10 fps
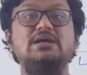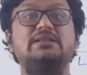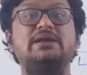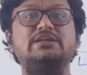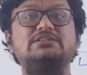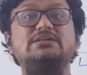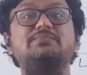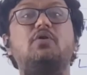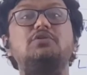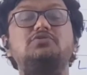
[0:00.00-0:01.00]
then its
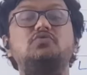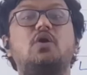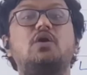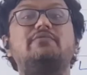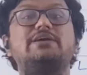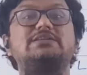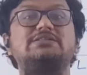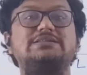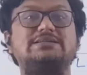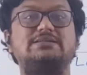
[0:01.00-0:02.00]
symbol should always